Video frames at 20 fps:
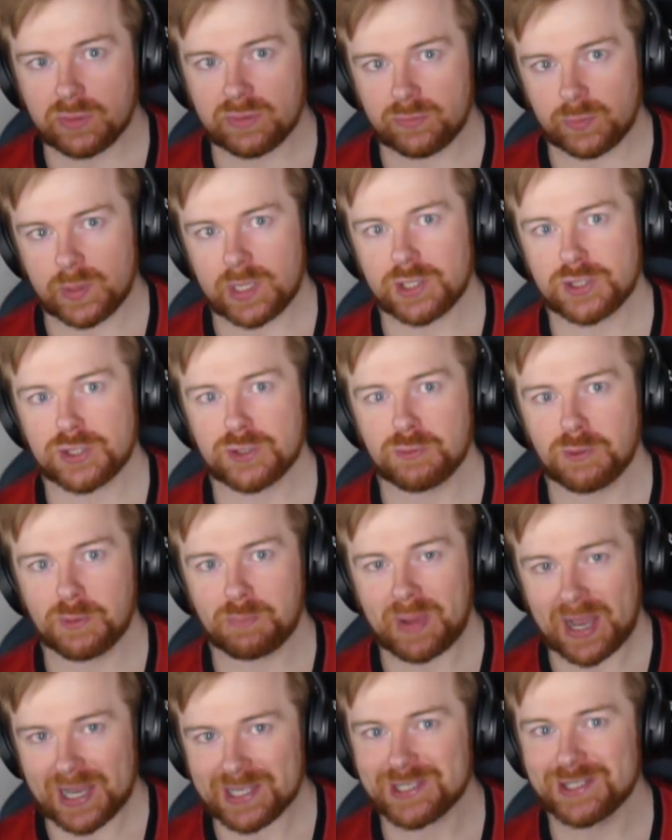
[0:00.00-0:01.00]
of which were
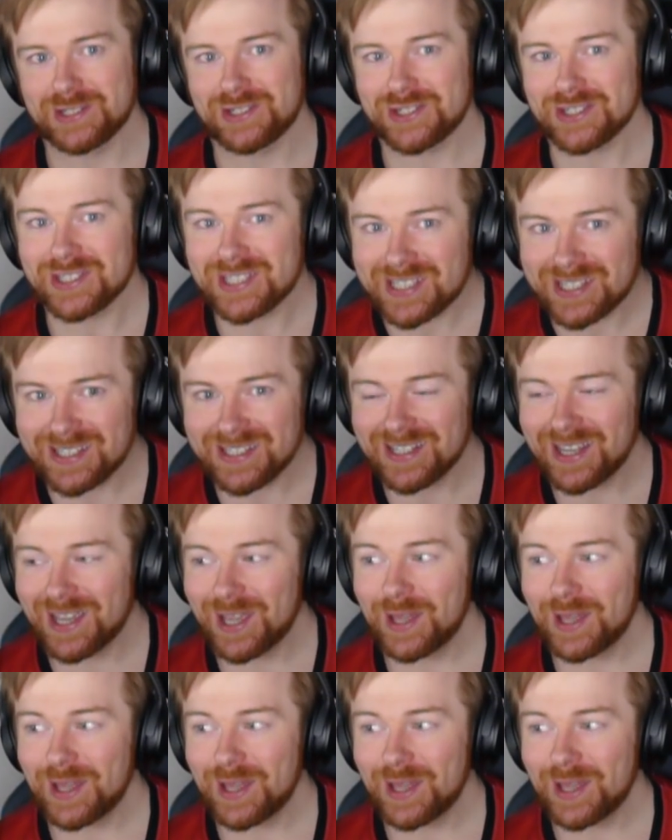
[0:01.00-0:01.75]
passengers.